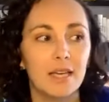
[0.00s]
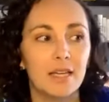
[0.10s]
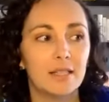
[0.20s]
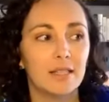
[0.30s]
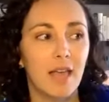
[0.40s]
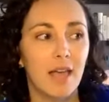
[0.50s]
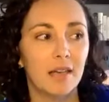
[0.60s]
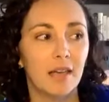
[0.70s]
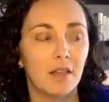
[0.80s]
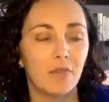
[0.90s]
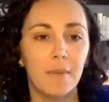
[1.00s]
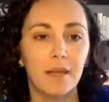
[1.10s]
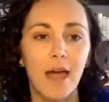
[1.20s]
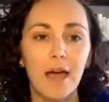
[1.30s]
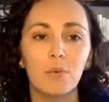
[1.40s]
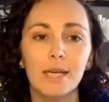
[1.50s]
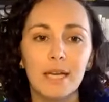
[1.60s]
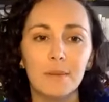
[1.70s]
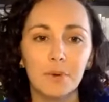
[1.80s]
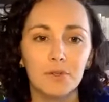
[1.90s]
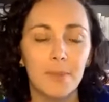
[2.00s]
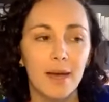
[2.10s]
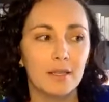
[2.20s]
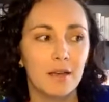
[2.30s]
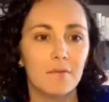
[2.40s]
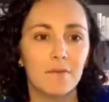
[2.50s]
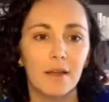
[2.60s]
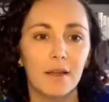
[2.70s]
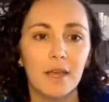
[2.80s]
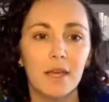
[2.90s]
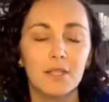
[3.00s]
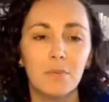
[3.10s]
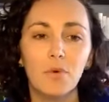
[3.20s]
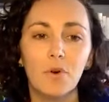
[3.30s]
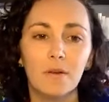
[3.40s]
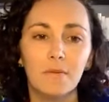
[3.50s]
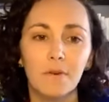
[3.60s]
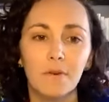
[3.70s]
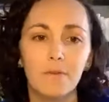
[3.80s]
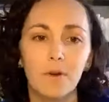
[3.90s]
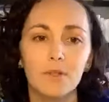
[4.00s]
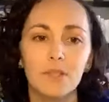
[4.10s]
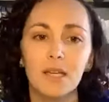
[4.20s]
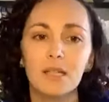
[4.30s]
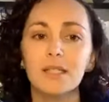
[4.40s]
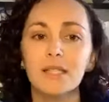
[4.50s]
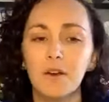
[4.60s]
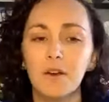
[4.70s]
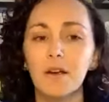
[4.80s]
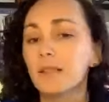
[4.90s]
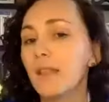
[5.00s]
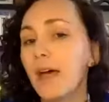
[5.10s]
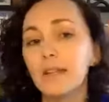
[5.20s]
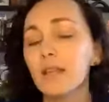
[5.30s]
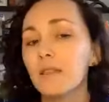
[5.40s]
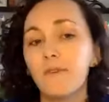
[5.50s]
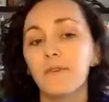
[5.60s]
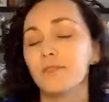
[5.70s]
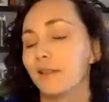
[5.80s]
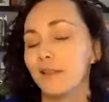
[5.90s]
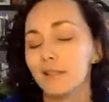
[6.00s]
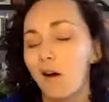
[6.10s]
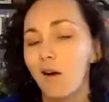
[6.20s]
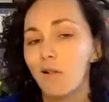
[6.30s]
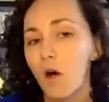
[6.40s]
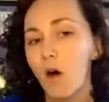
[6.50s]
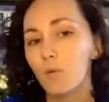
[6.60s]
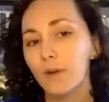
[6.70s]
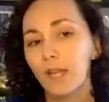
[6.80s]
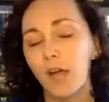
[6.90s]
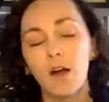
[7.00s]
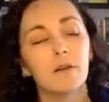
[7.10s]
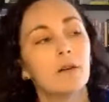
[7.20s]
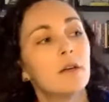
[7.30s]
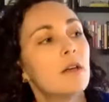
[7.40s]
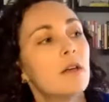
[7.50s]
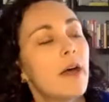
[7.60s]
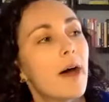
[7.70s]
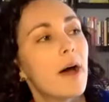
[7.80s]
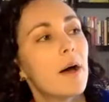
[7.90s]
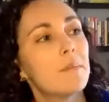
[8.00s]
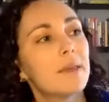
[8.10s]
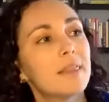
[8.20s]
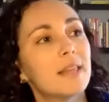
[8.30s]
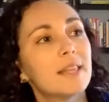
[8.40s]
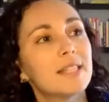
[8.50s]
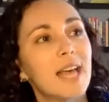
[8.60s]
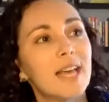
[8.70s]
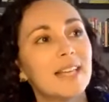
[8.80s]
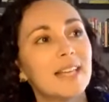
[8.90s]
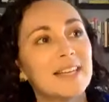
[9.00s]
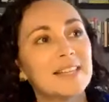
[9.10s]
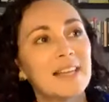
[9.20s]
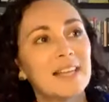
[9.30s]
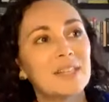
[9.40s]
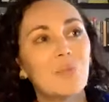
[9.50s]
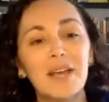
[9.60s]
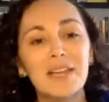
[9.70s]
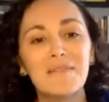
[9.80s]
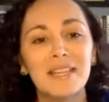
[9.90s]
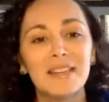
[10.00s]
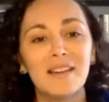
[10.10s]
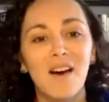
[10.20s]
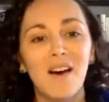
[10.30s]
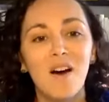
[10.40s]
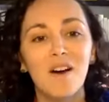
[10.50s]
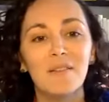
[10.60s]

and it's from an equity perspective. I think it's important for folks to consider, and likely the folks on this call already are. But then the second is what even are